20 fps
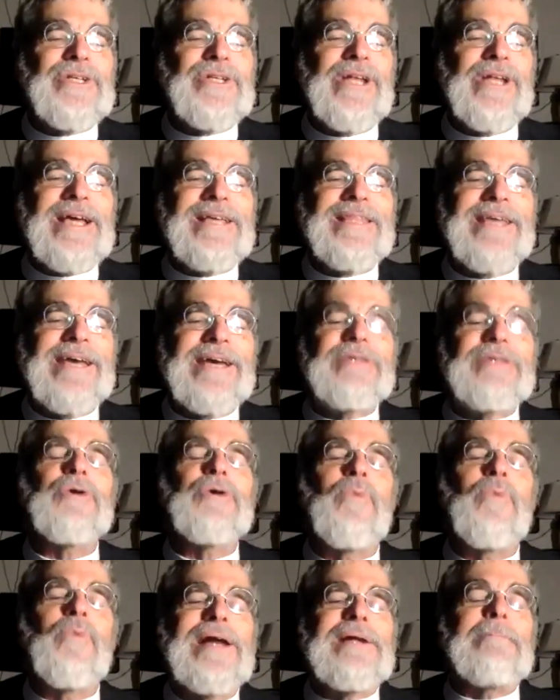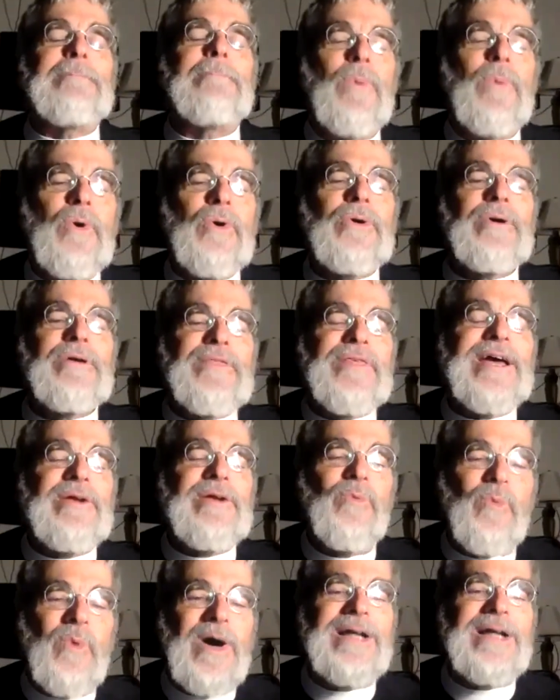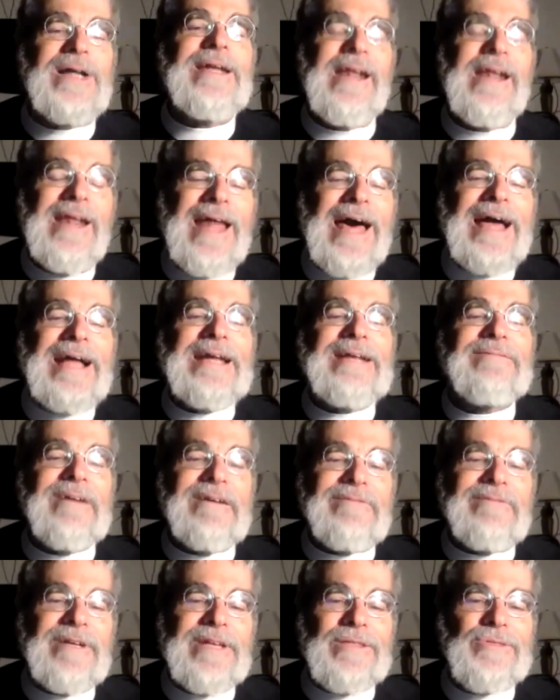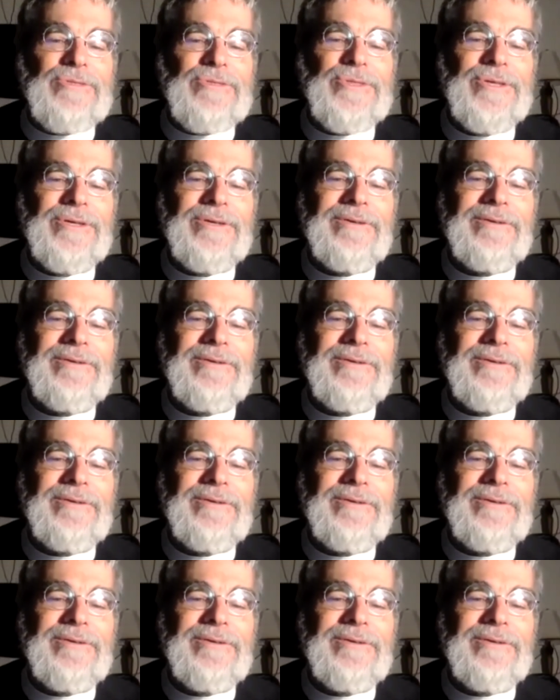like that, you want more than one line of evidence.